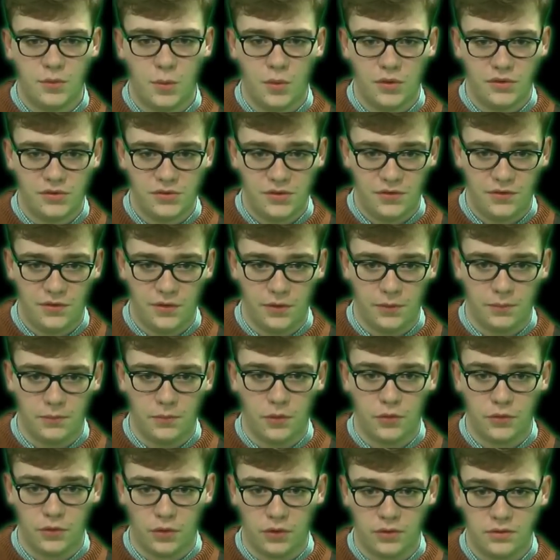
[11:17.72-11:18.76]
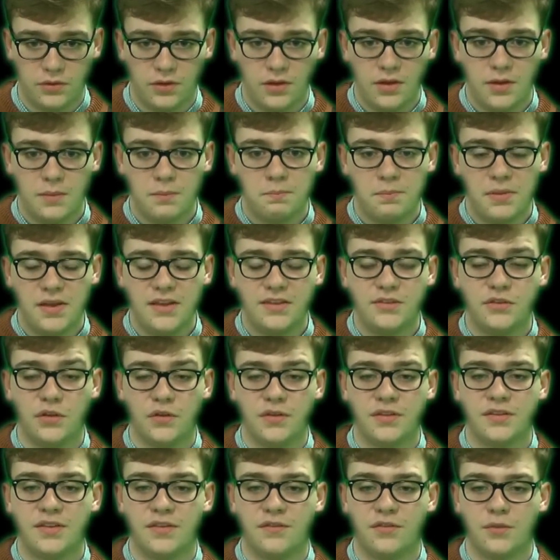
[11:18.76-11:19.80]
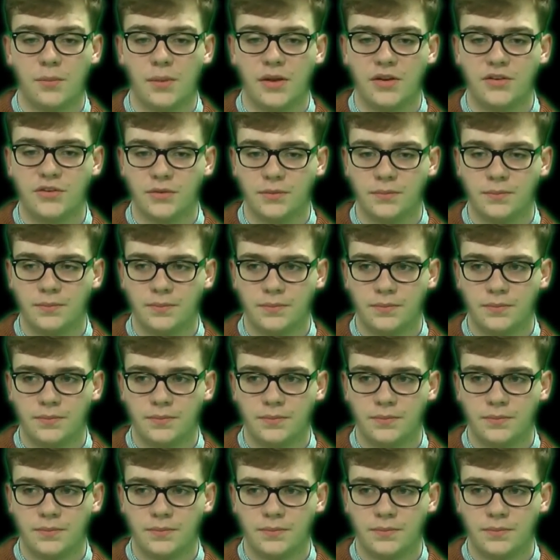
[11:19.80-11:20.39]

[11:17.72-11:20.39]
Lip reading: to watch the film or not, based on this information.